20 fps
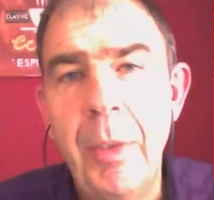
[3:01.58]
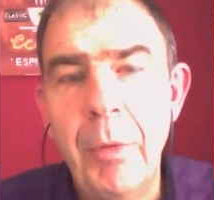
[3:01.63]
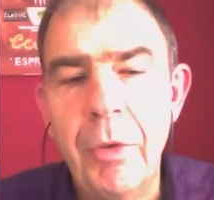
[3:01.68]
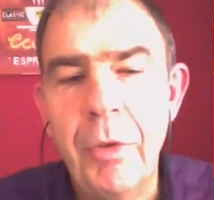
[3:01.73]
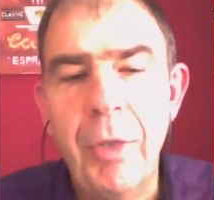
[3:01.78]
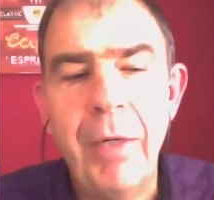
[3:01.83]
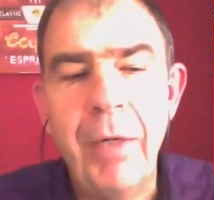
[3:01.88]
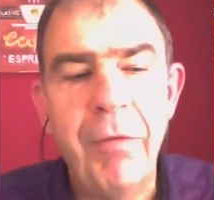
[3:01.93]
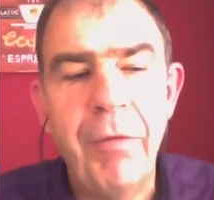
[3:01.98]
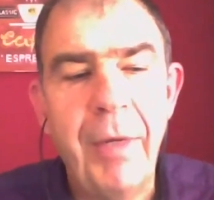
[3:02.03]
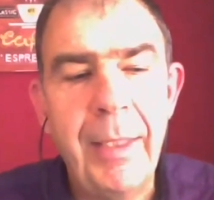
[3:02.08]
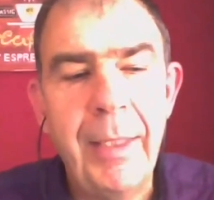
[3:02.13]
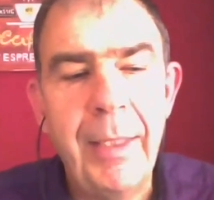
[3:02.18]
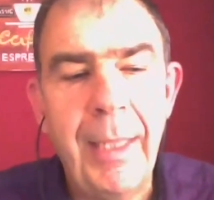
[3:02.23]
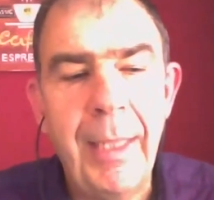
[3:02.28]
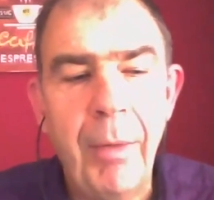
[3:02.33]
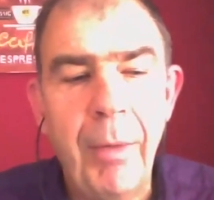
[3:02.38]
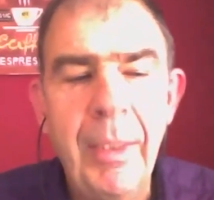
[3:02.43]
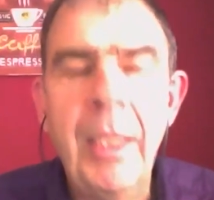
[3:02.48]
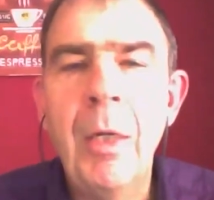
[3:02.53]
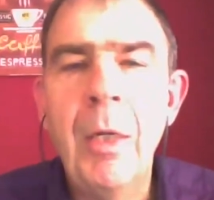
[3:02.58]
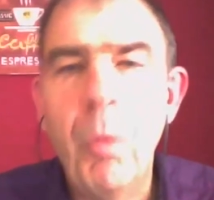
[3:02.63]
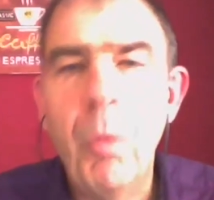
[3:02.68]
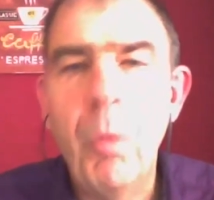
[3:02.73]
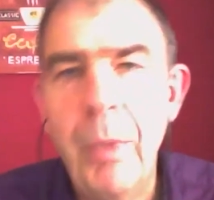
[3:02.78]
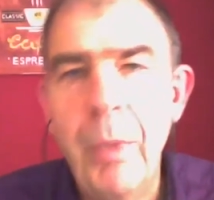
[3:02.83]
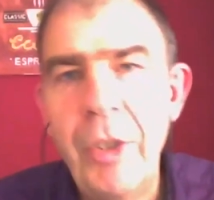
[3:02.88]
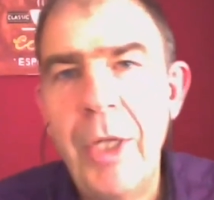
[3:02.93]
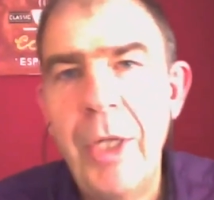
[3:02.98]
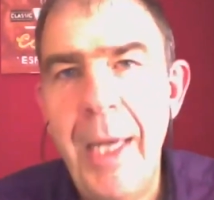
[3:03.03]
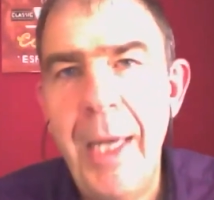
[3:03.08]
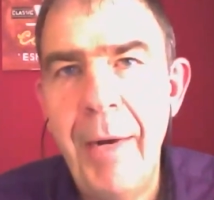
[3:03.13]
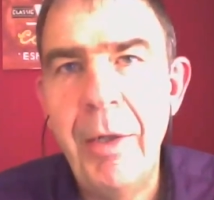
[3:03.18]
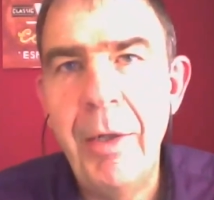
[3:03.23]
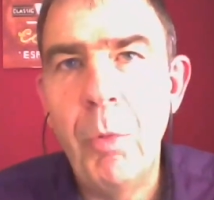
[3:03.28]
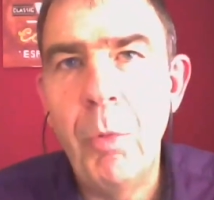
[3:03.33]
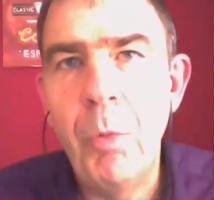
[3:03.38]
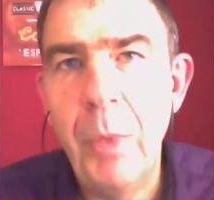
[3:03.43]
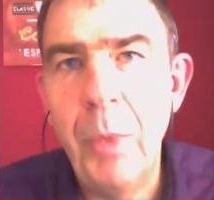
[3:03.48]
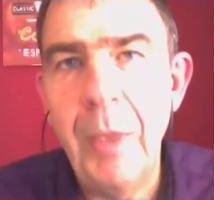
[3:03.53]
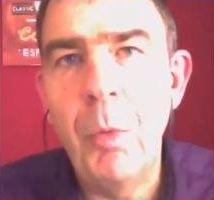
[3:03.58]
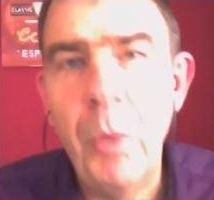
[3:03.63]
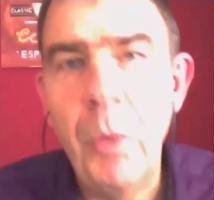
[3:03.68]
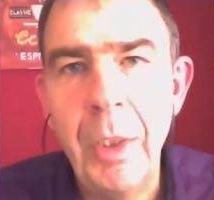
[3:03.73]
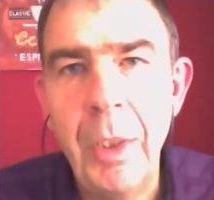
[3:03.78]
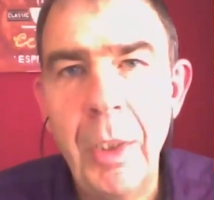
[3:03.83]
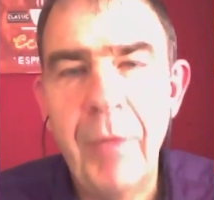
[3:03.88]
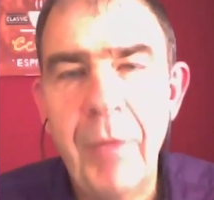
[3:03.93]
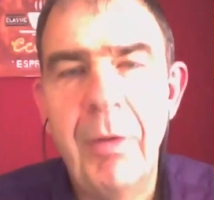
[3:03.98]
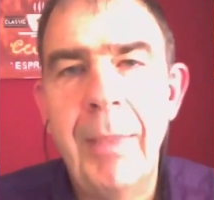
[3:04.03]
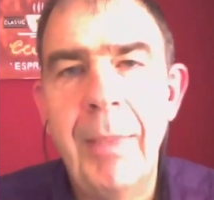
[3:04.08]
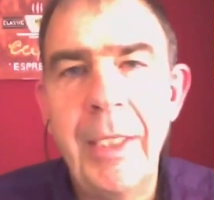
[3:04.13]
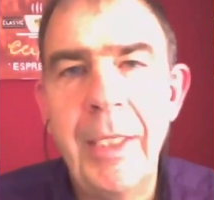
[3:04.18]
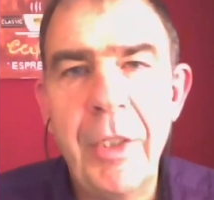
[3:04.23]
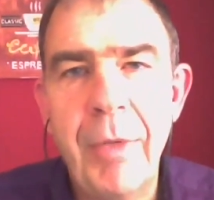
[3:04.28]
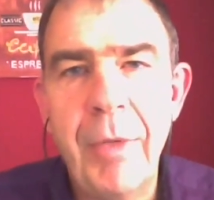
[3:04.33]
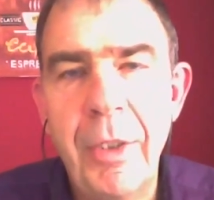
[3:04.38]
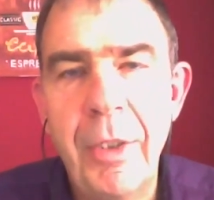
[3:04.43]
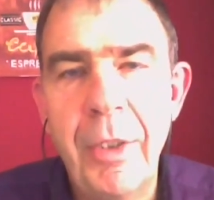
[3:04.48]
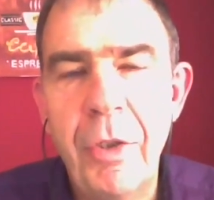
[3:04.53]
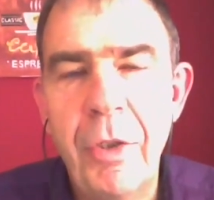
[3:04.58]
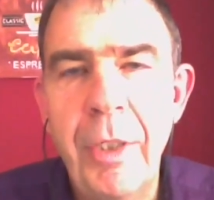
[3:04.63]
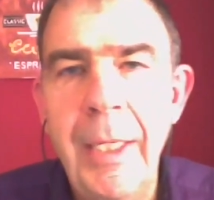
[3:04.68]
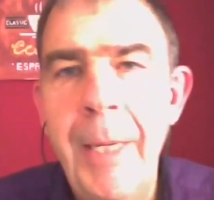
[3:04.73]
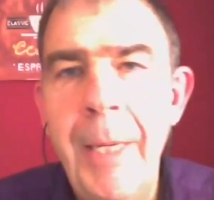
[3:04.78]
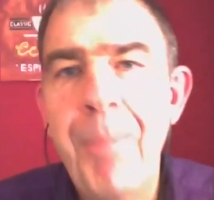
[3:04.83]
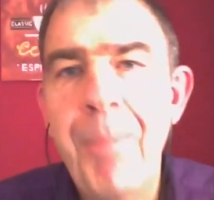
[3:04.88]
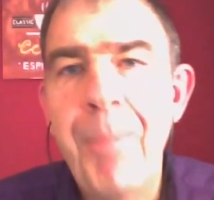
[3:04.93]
We're trying to find out which area will work for my strategy.